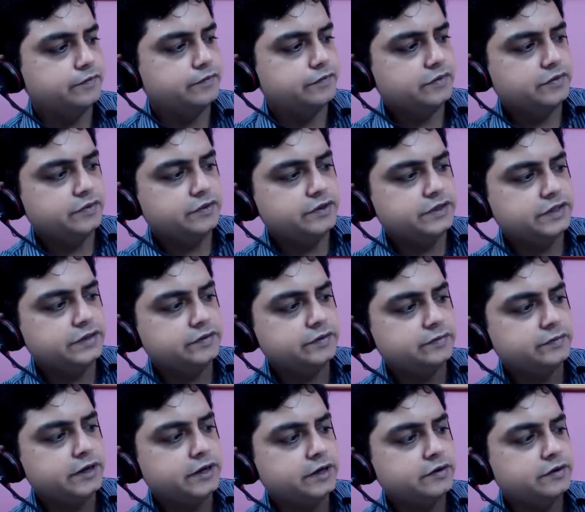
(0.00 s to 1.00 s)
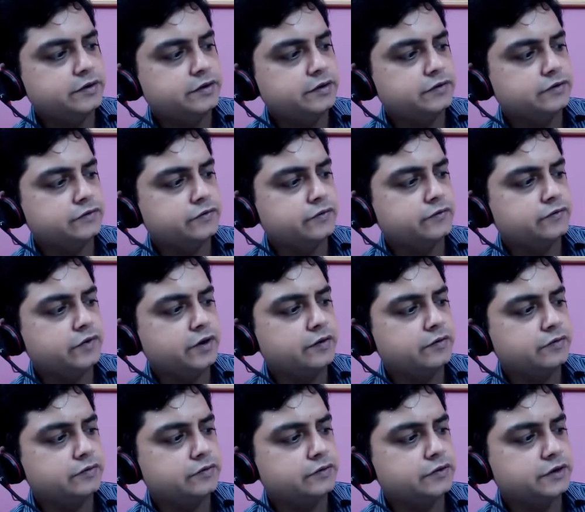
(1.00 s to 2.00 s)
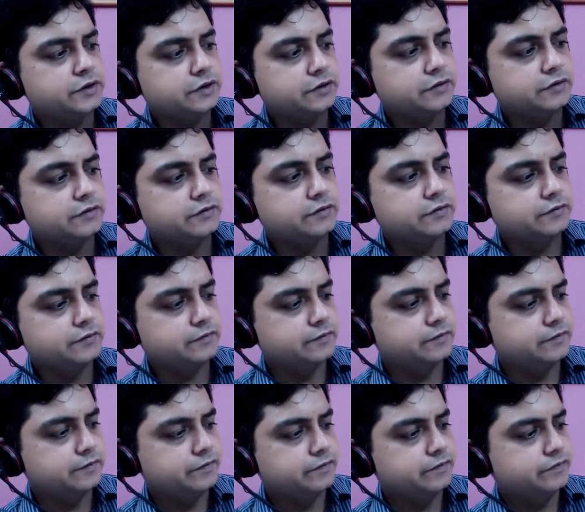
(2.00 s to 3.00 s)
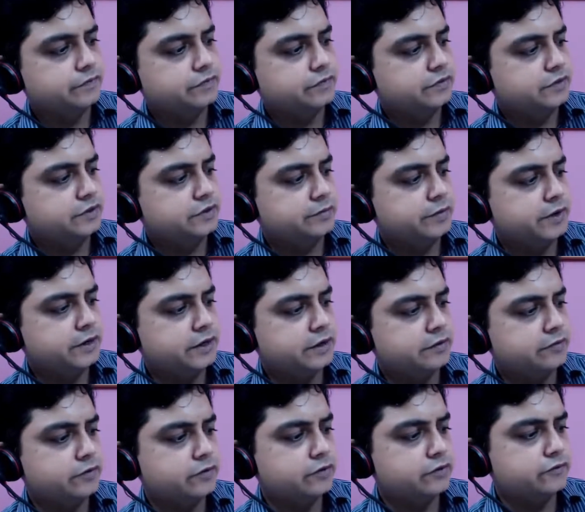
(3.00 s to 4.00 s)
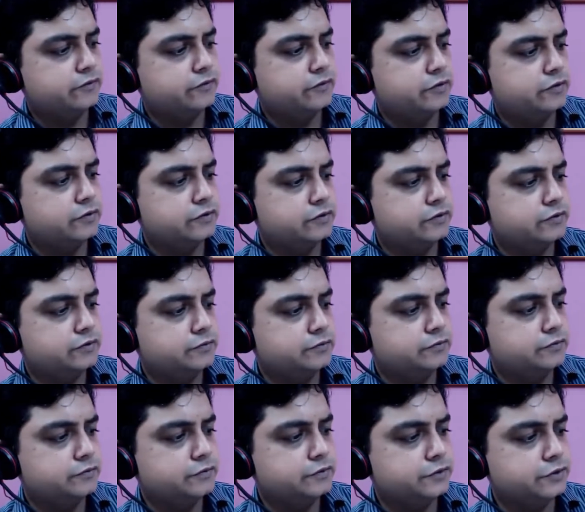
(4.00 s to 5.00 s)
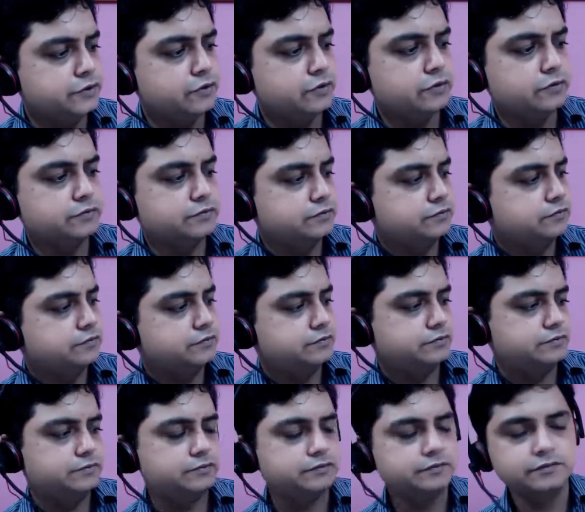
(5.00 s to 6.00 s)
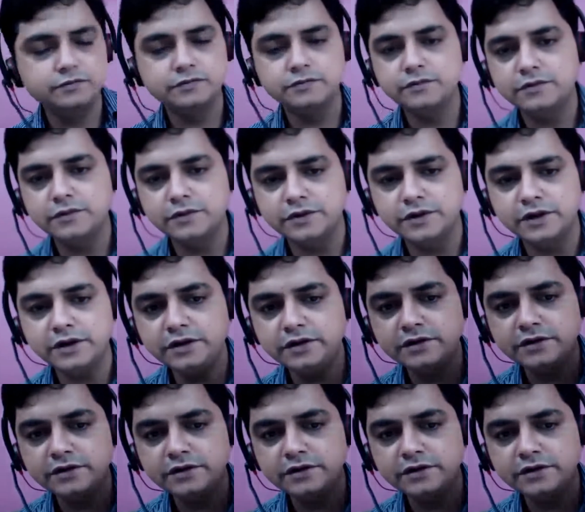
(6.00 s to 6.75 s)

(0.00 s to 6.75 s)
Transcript: This event might have reduced from 5 to 3. This might have gone to 4 to 0, right?